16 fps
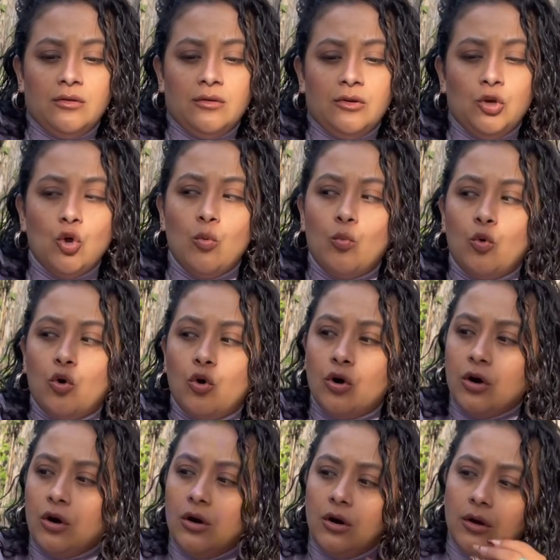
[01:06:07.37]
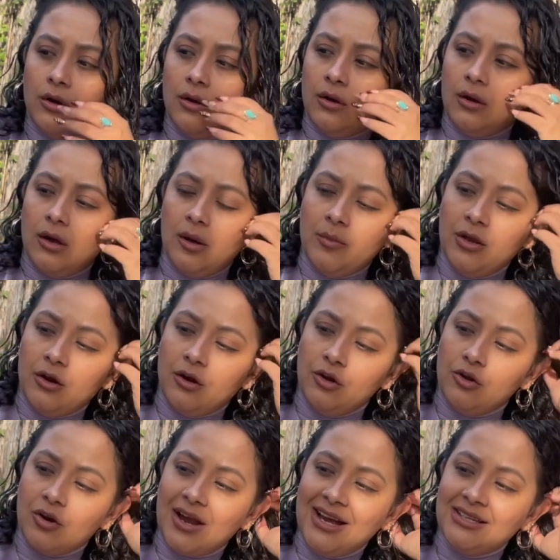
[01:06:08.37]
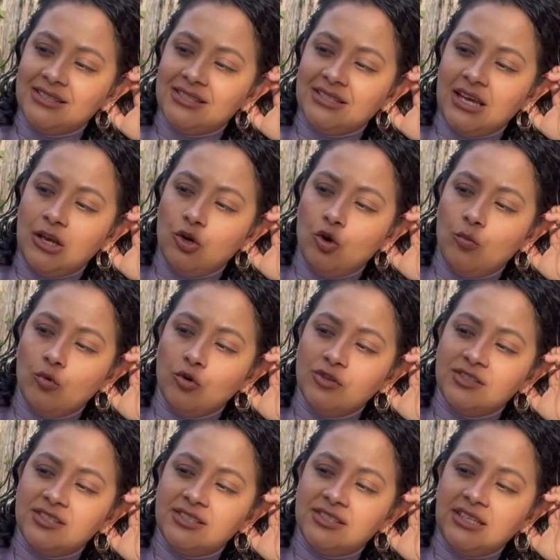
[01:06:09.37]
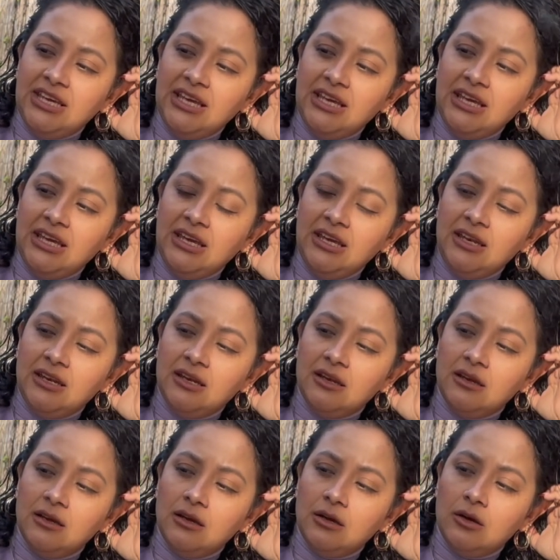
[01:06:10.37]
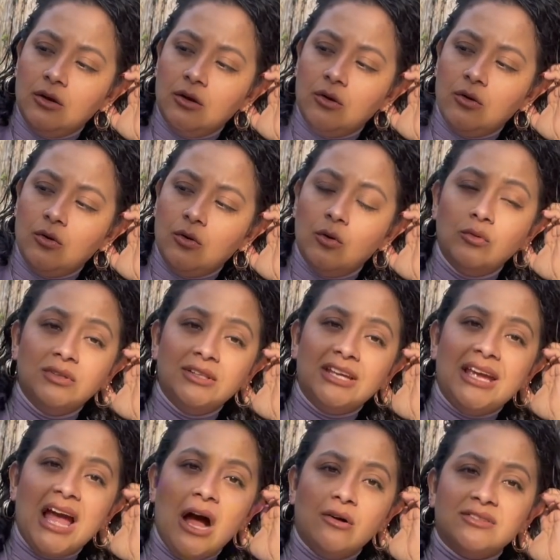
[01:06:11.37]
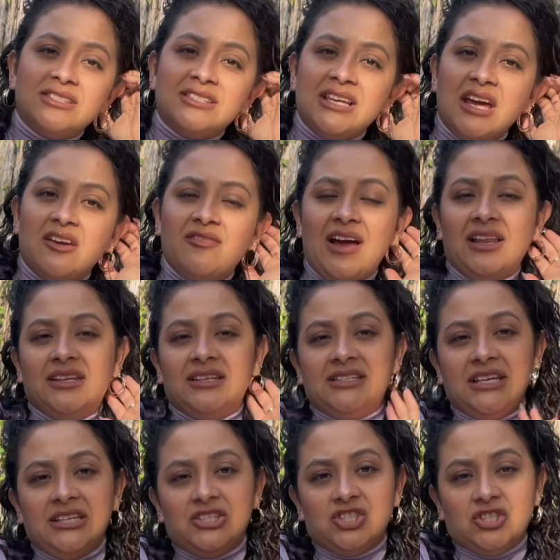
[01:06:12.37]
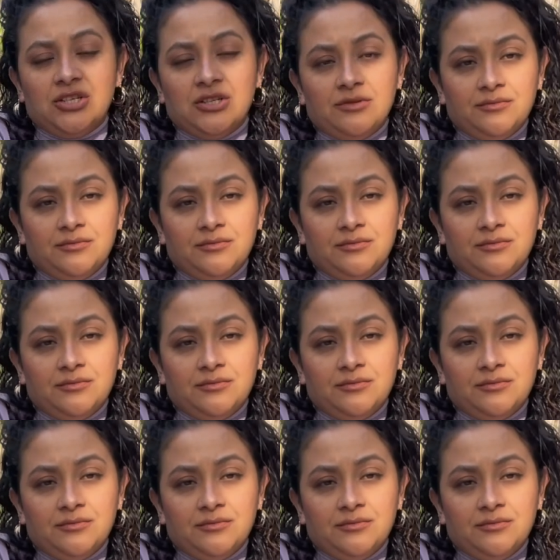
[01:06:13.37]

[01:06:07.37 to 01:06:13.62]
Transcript: No more, I'm hearing your guides say, no more seeking only outside validation.